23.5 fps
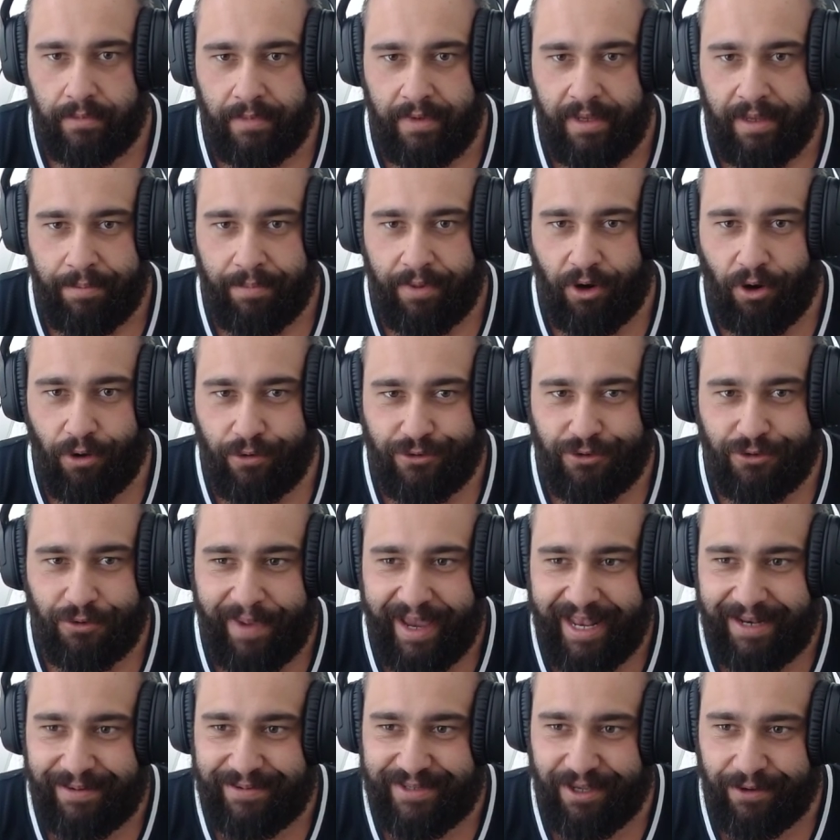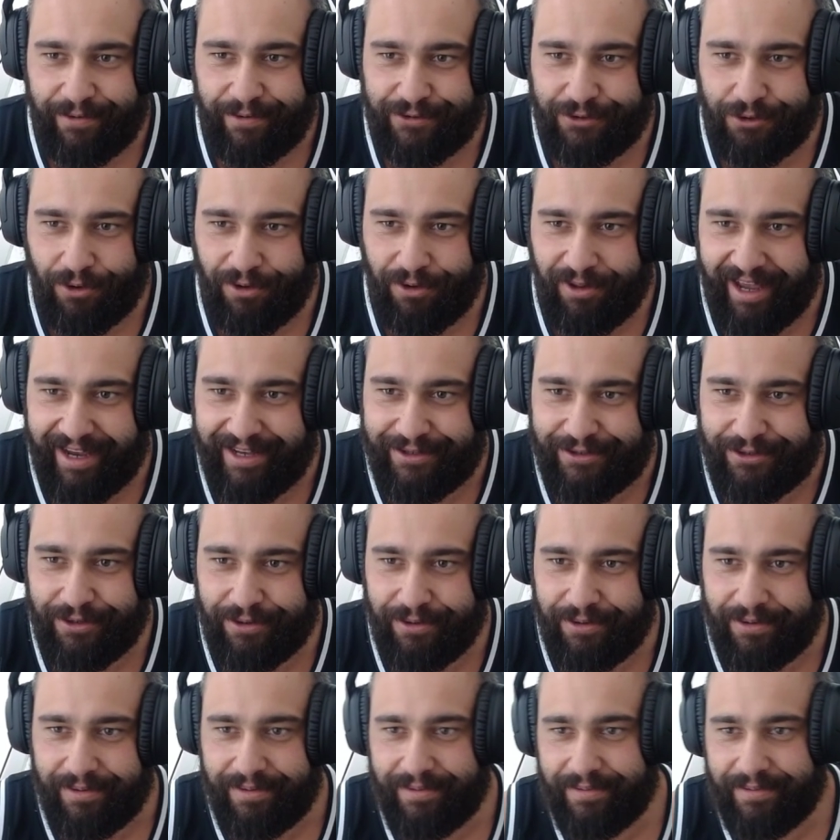But also made himself so light, too.